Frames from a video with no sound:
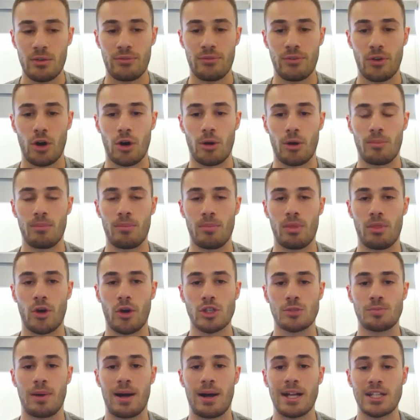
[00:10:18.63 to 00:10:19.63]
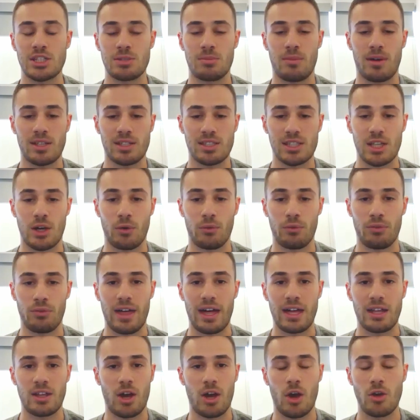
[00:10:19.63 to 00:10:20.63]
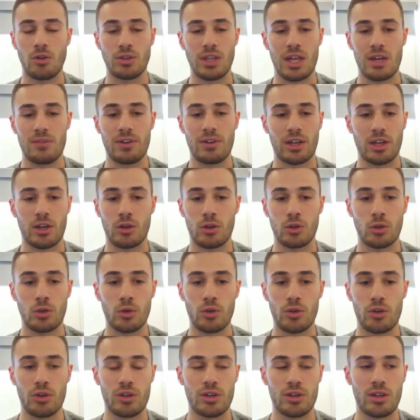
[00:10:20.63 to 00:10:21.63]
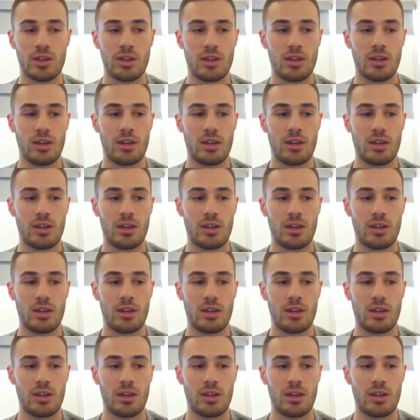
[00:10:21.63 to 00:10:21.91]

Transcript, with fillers: from those parts of myself that only ever concluded